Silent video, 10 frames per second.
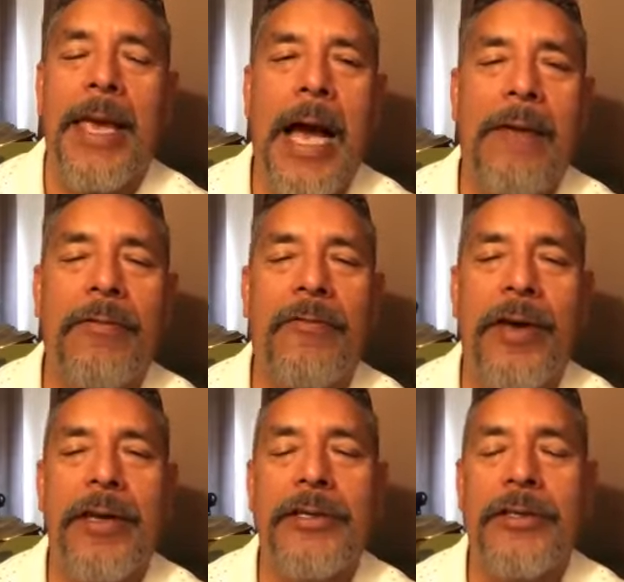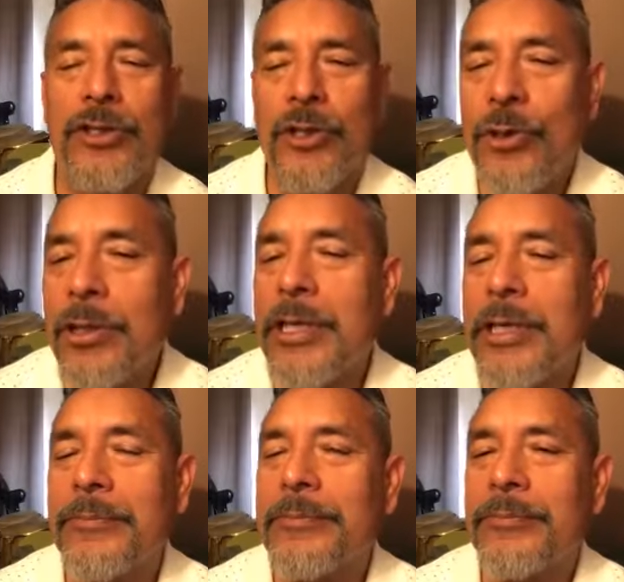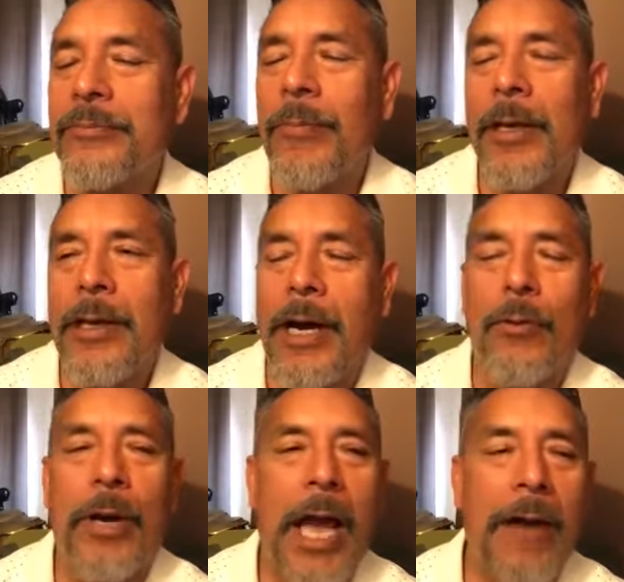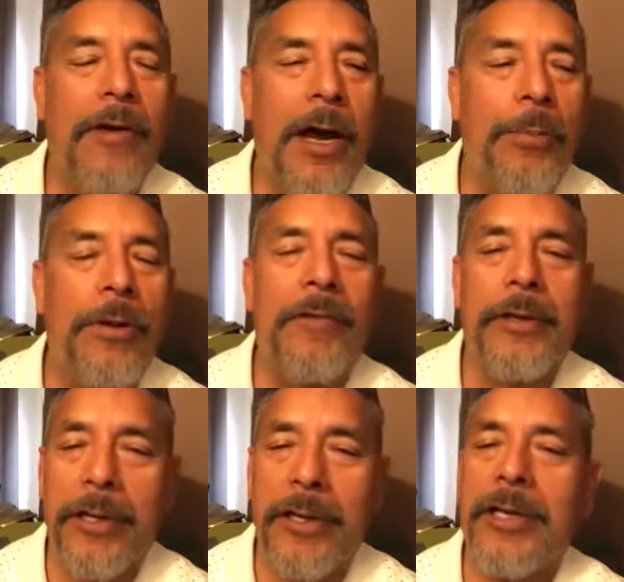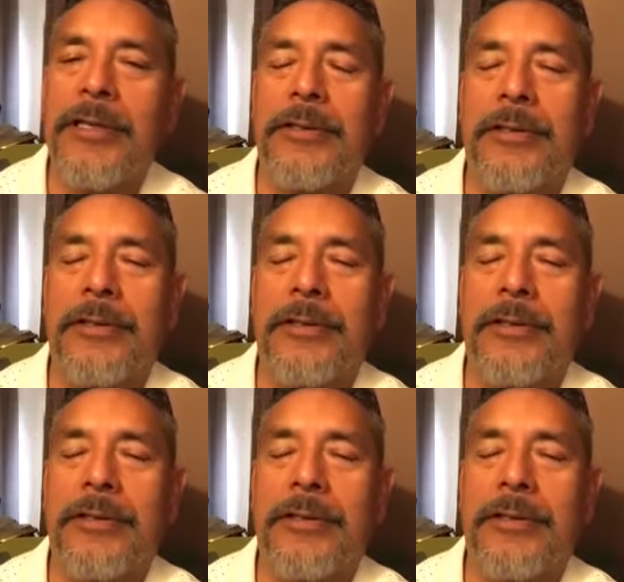having finished their schooling. We have a couple of attorneys.